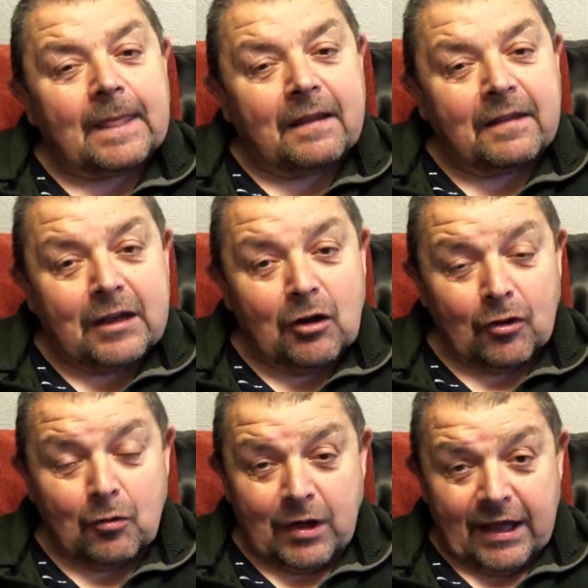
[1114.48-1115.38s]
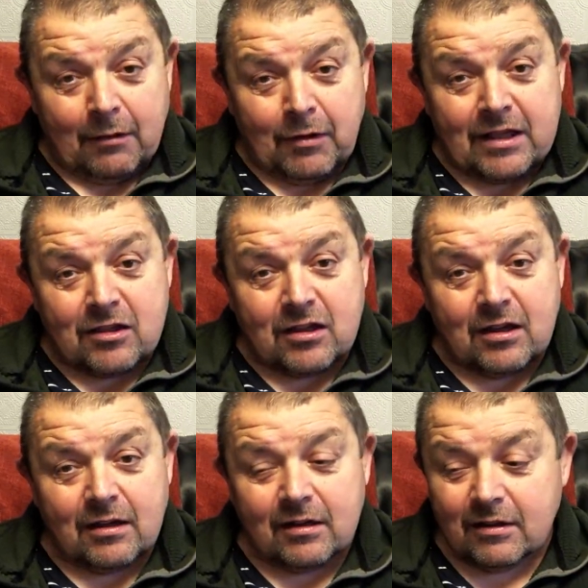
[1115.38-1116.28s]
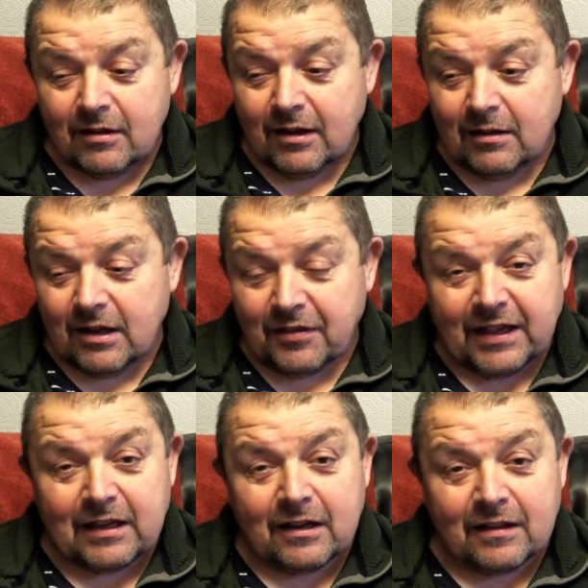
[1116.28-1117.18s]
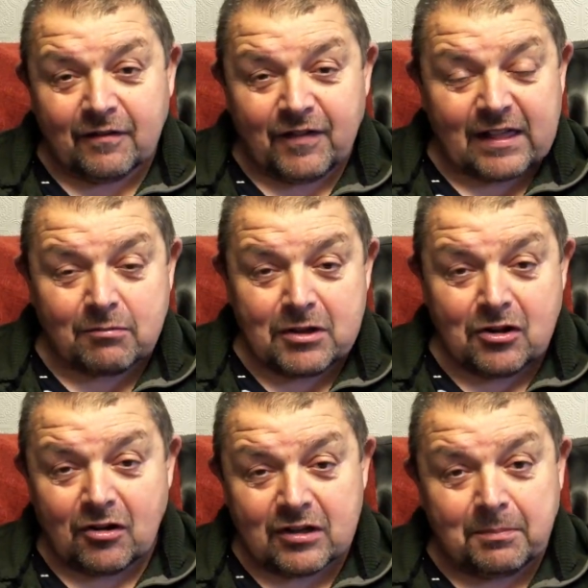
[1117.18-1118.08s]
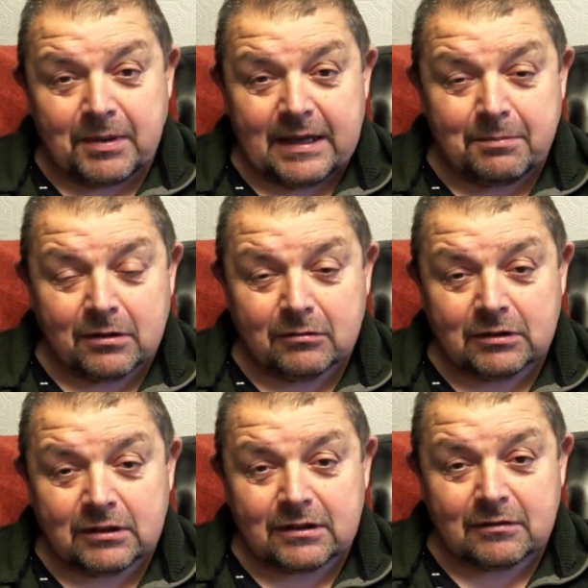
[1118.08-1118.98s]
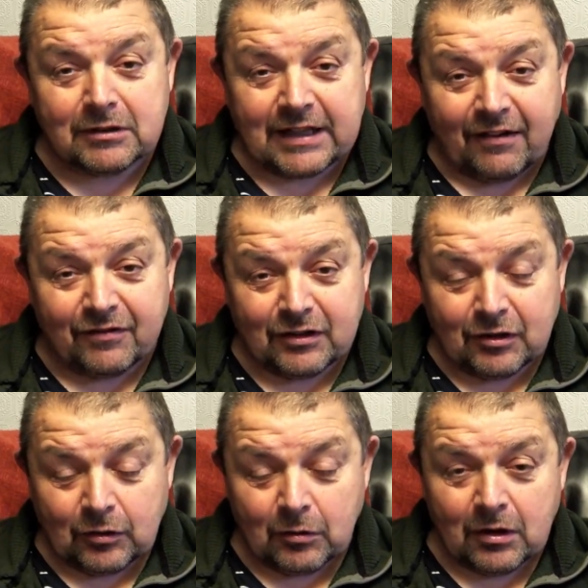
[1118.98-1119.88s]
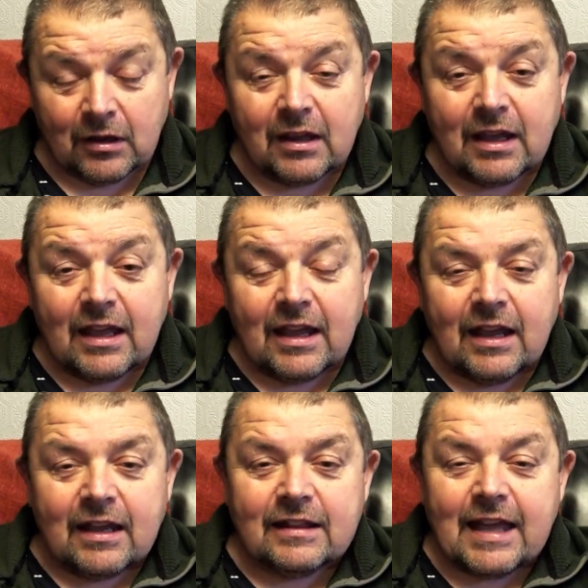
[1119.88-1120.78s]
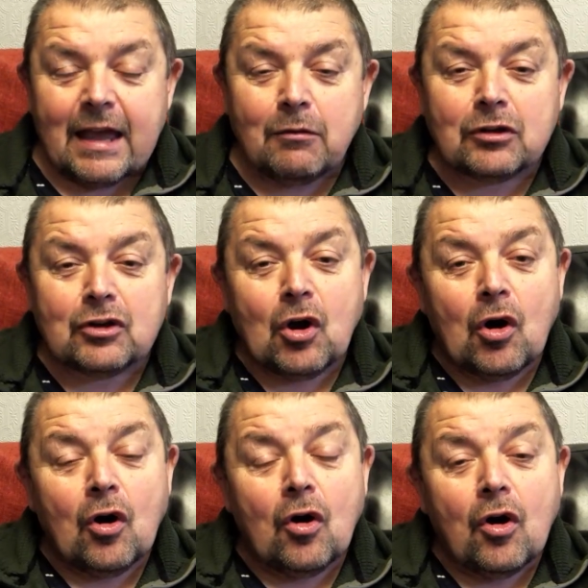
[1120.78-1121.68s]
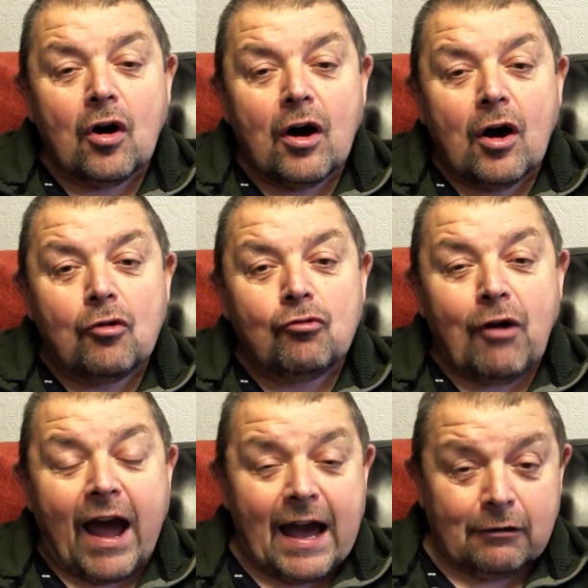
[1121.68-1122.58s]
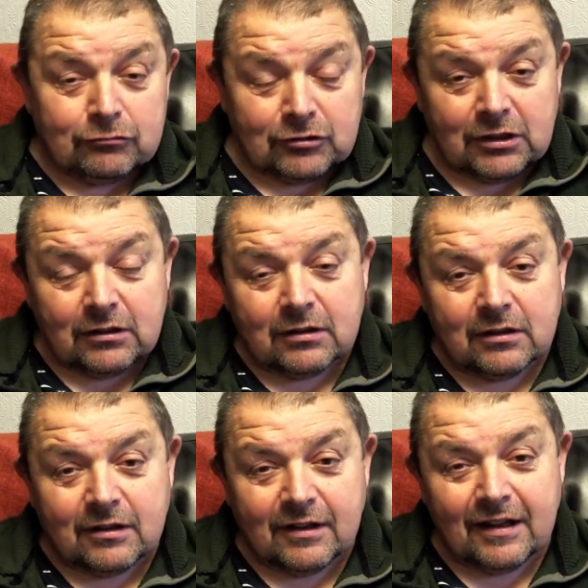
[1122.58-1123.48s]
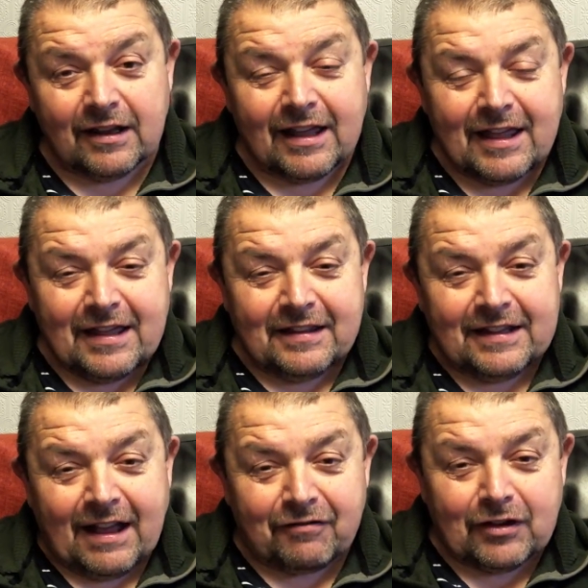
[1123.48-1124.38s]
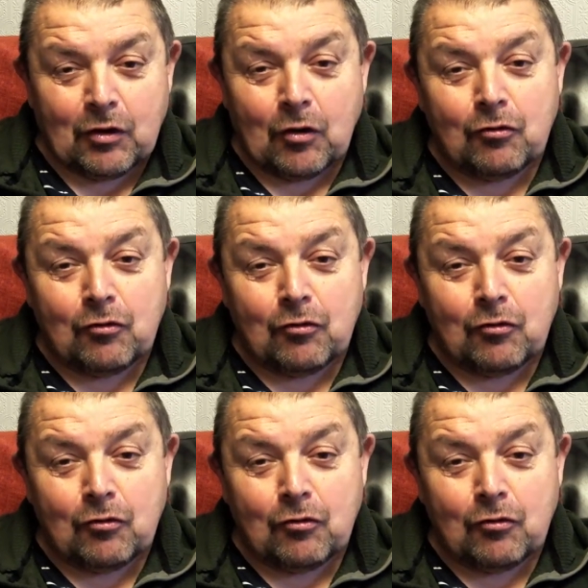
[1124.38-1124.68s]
The other way, which I think the vast majority of people would, would have to do, they would go round, they'd have to go